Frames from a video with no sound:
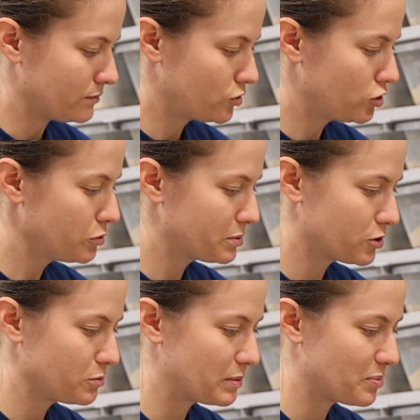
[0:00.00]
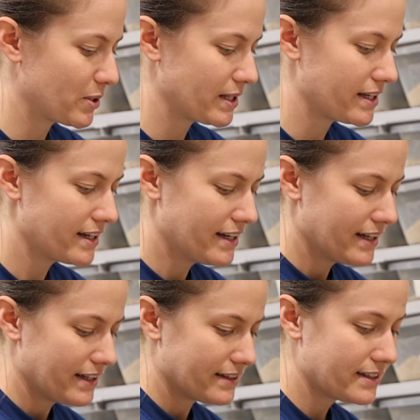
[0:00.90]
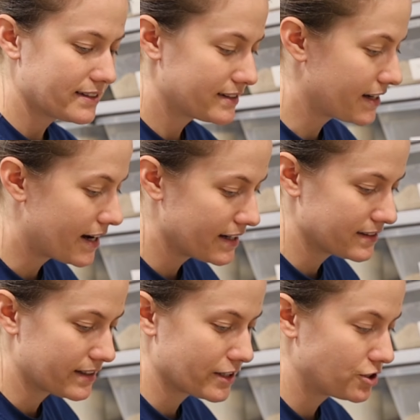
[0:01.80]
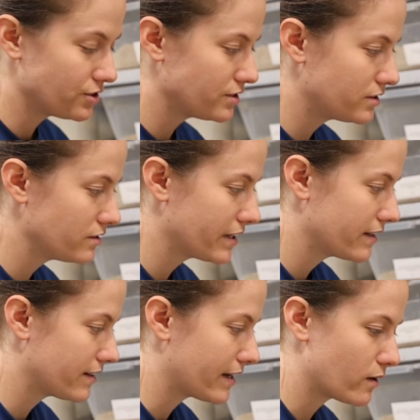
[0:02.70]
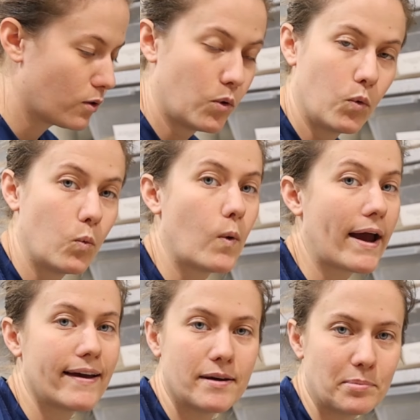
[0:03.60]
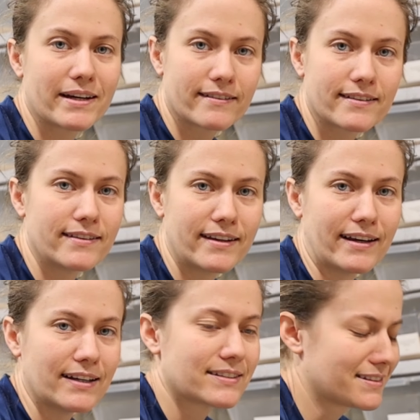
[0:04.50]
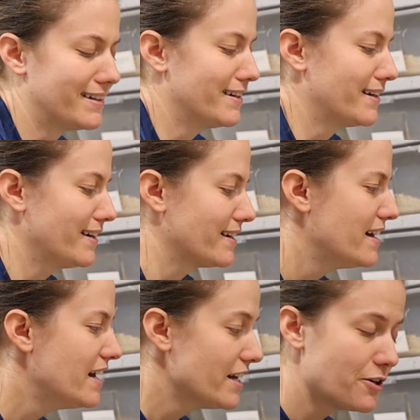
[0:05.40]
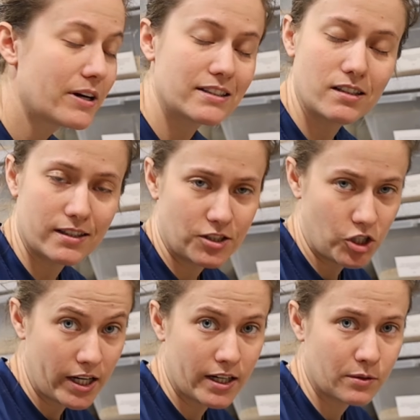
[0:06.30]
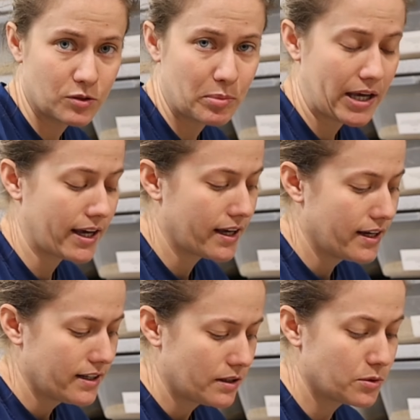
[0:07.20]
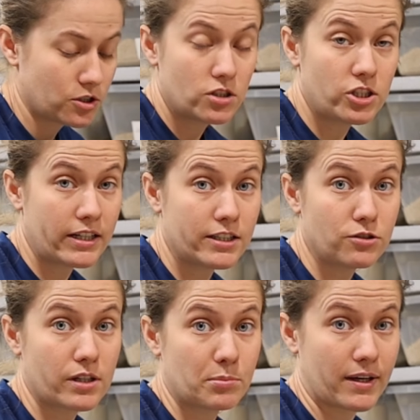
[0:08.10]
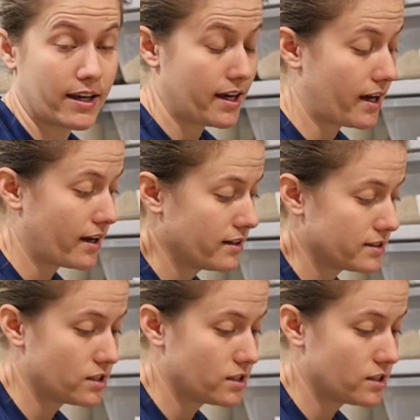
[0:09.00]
Super, super pretty. These guys, like, she'll still get, like, way bigger than this. You guys thought the Geni was big, which the Geni do get big, okay?